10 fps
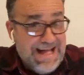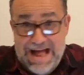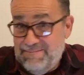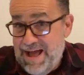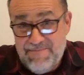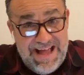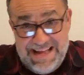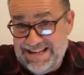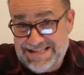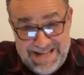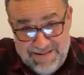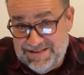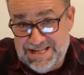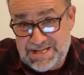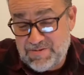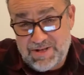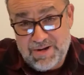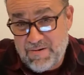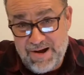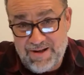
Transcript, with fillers: I'm not making this up. This is what the word